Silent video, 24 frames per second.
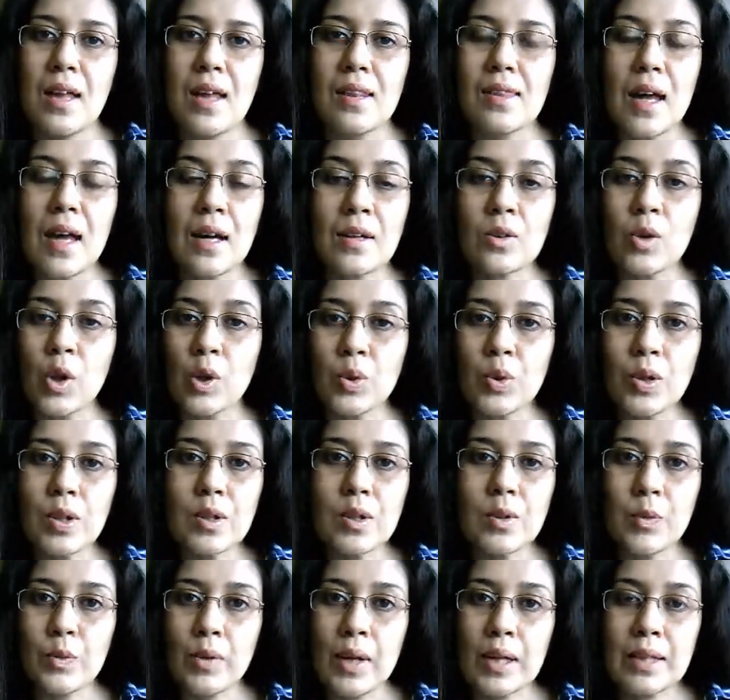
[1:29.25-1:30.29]
That not only
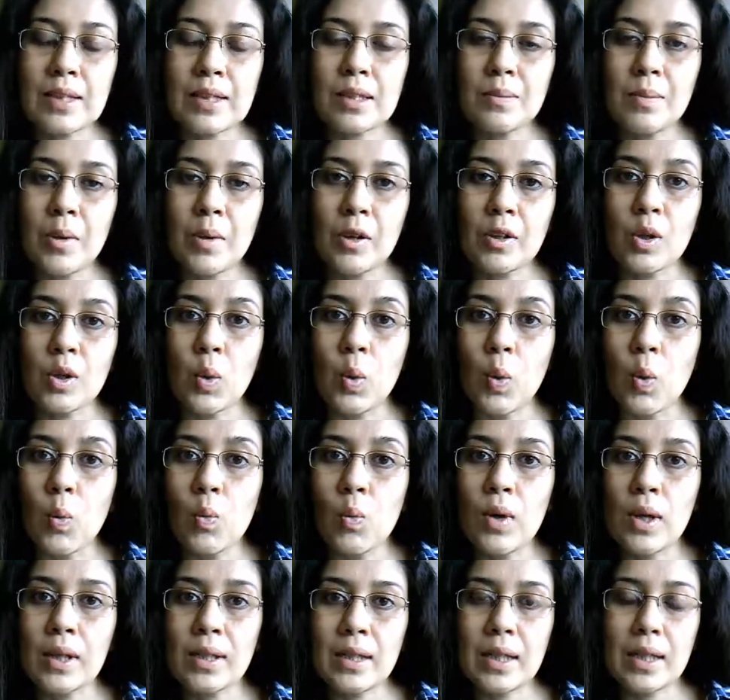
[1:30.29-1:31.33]
reflected about the
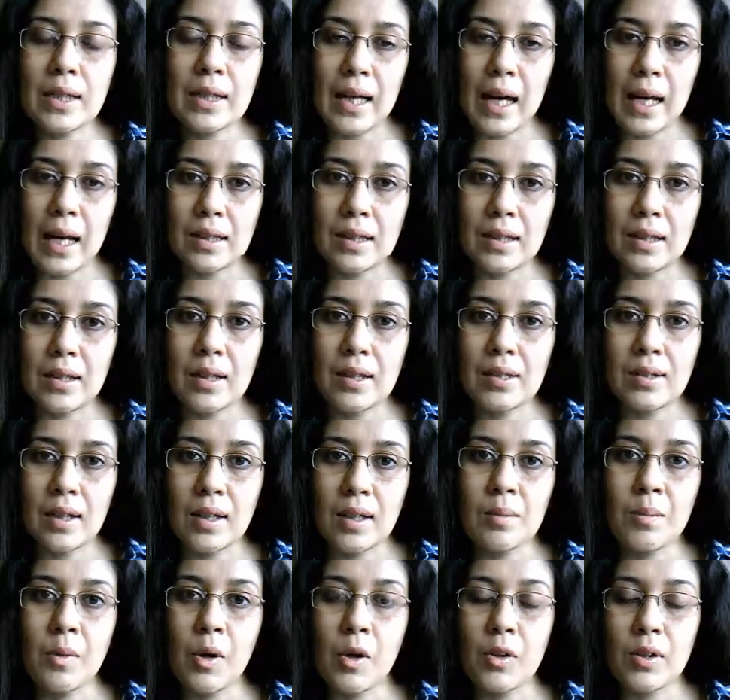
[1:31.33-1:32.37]
homework that the candidate had done
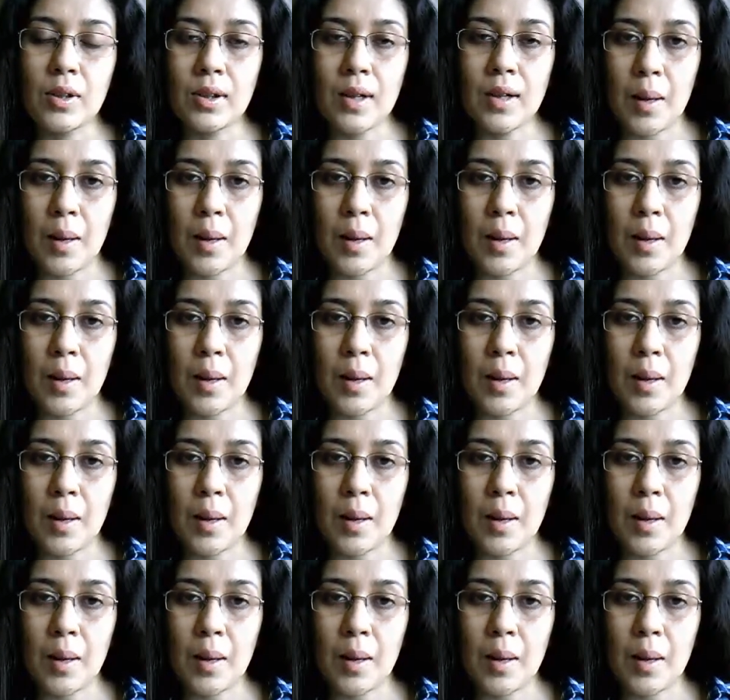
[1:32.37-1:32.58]
about our